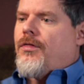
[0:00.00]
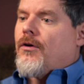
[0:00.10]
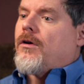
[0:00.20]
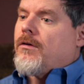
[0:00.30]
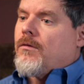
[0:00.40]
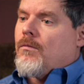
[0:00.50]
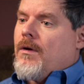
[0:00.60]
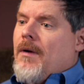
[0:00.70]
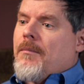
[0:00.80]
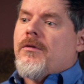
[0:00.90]
Third,
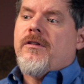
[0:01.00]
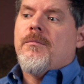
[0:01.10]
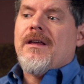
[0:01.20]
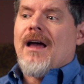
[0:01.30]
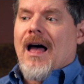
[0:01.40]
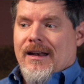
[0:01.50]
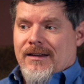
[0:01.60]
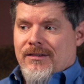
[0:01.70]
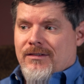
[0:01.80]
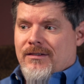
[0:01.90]
remember to be
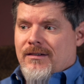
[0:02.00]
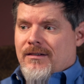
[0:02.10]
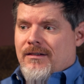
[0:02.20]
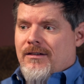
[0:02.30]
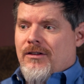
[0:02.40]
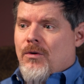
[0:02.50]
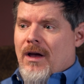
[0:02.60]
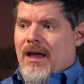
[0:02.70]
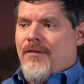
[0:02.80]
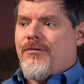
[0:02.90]
honest. You
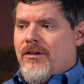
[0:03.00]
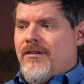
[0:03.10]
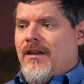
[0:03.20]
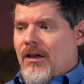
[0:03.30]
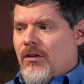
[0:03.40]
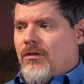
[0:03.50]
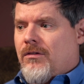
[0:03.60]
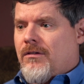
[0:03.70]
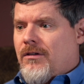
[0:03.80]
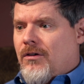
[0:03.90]
have to
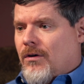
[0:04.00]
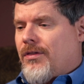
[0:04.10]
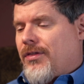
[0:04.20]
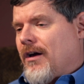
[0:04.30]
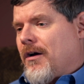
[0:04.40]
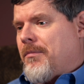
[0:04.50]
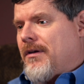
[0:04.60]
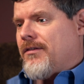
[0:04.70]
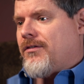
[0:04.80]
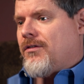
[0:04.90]
tell your
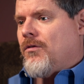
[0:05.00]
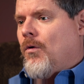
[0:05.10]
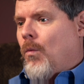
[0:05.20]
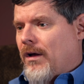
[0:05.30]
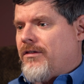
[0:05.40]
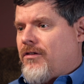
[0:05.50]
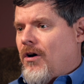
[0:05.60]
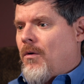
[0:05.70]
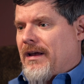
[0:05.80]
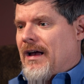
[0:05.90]
therapist what's
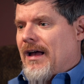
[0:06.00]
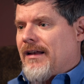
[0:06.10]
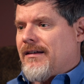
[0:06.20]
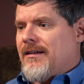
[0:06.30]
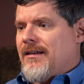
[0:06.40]
going on.